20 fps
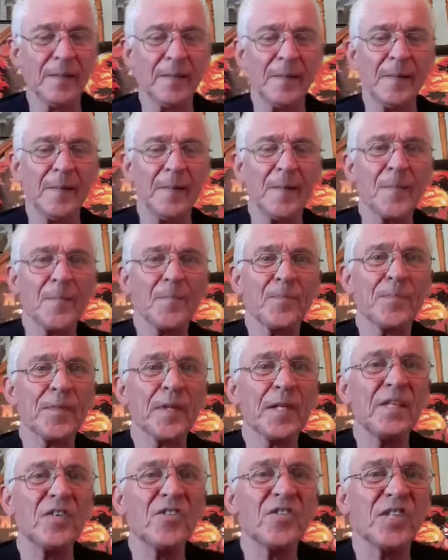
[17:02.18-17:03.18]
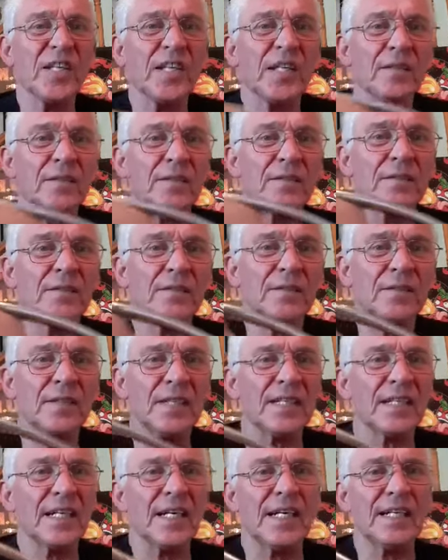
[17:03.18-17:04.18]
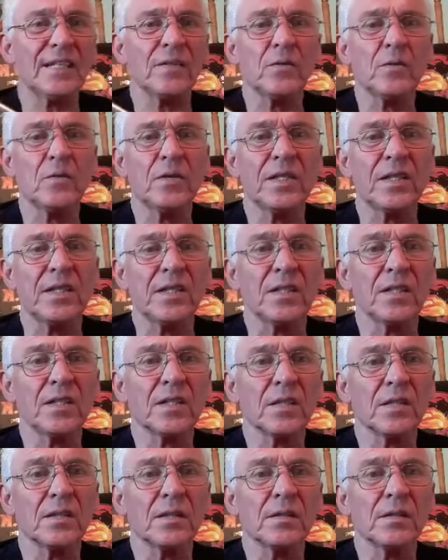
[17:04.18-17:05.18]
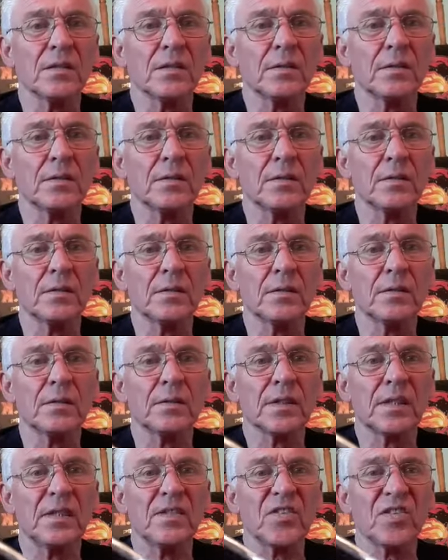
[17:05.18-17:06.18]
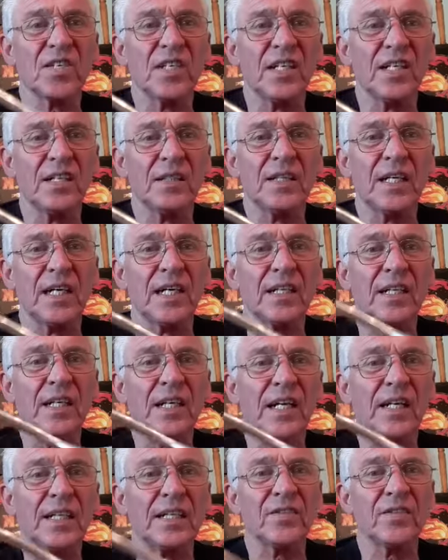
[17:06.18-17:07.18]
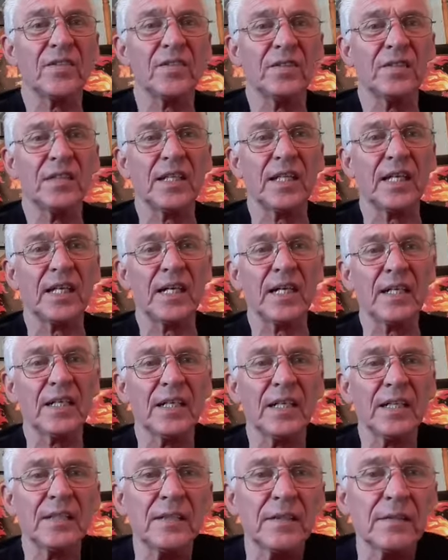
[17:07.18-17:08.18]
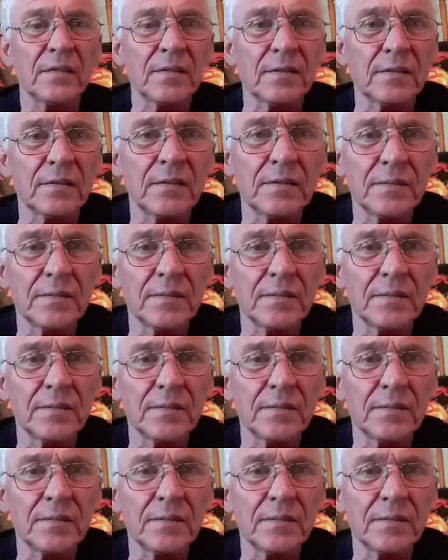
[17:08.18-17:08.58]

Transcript: can you see, I can't do this, can you see that, guys? You can't, can you? Hold on,